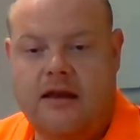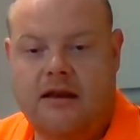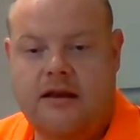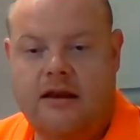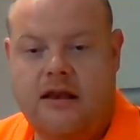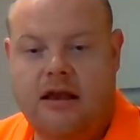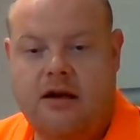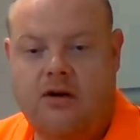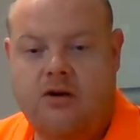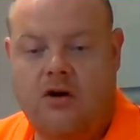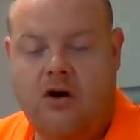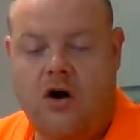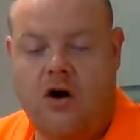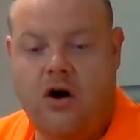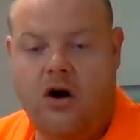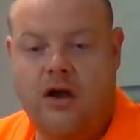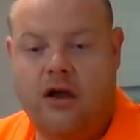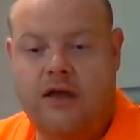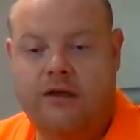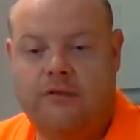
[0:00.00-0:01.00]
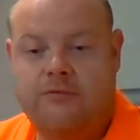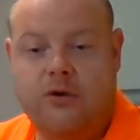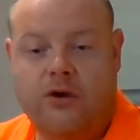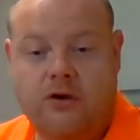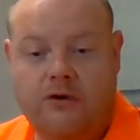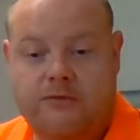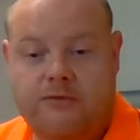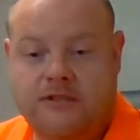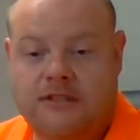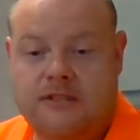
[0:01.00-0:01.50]
Now, if we
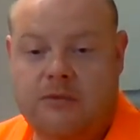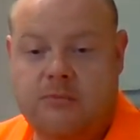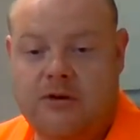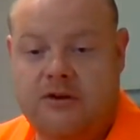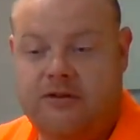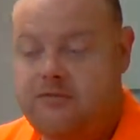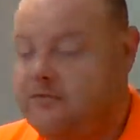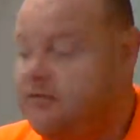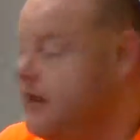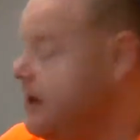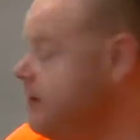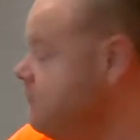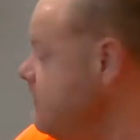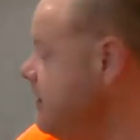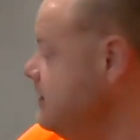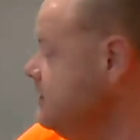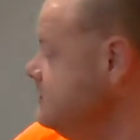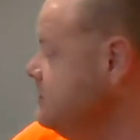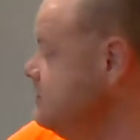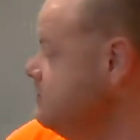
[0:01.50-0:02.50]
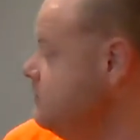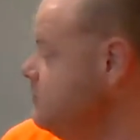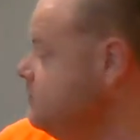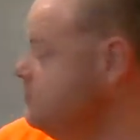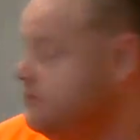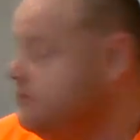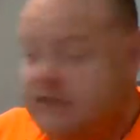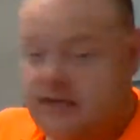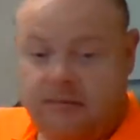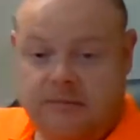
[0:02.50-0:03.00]
offer someone a flat rate to
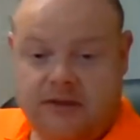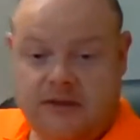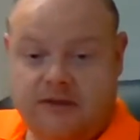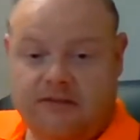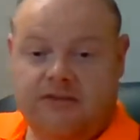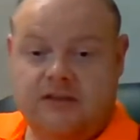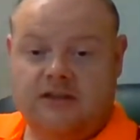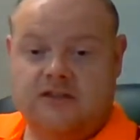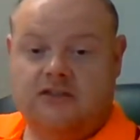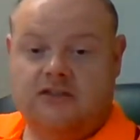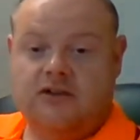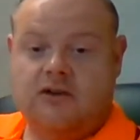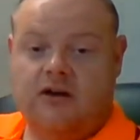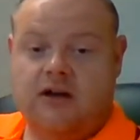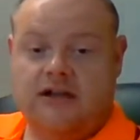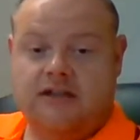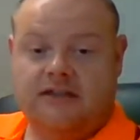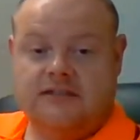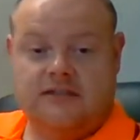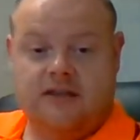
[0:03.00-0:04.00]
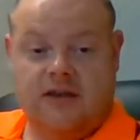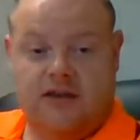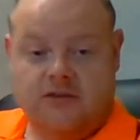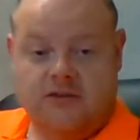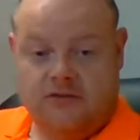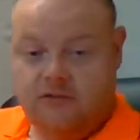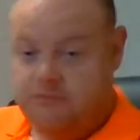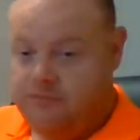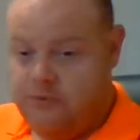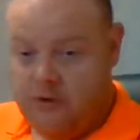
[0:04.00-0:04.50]
move something of this size
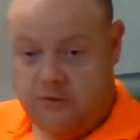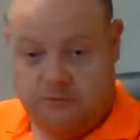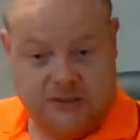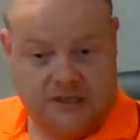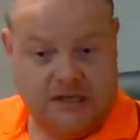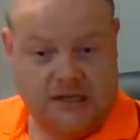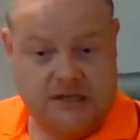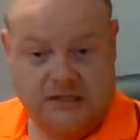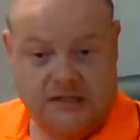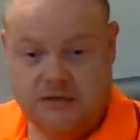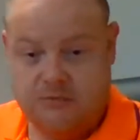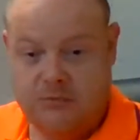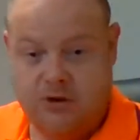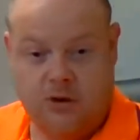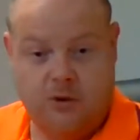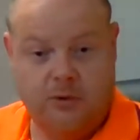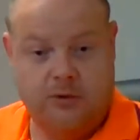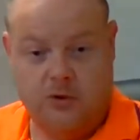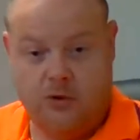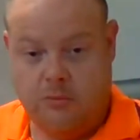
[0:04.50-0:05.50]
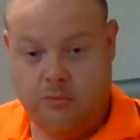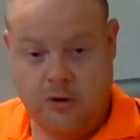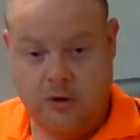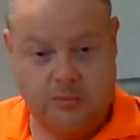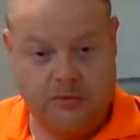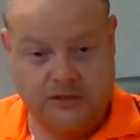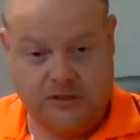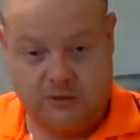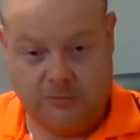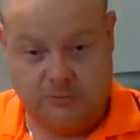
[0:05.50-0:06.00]
from Sydney to Melbourne or
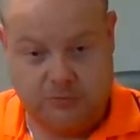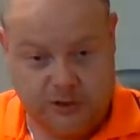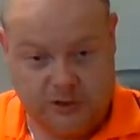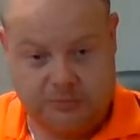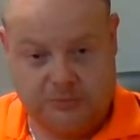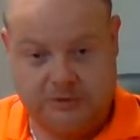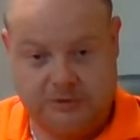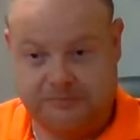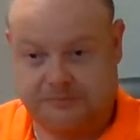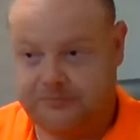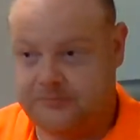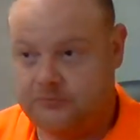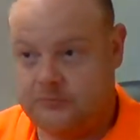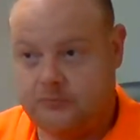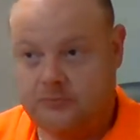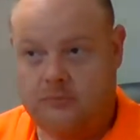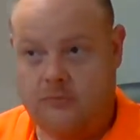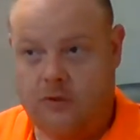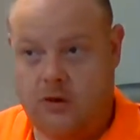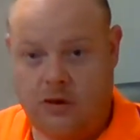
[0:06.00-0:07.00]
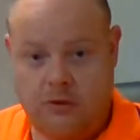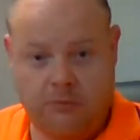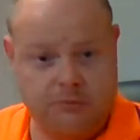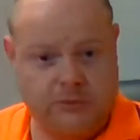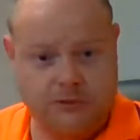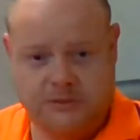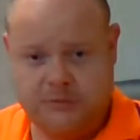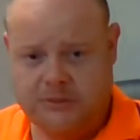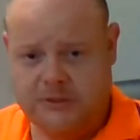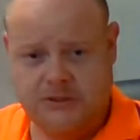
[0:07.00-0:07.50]
Melbourne to Brisbane,
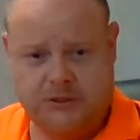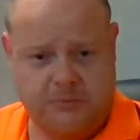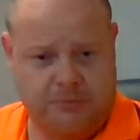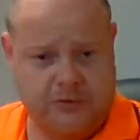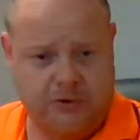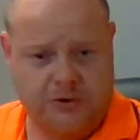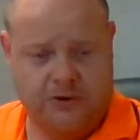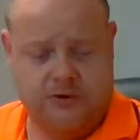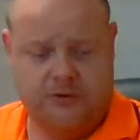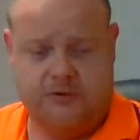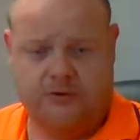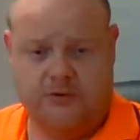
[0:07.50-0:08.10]
Brisbane to Perth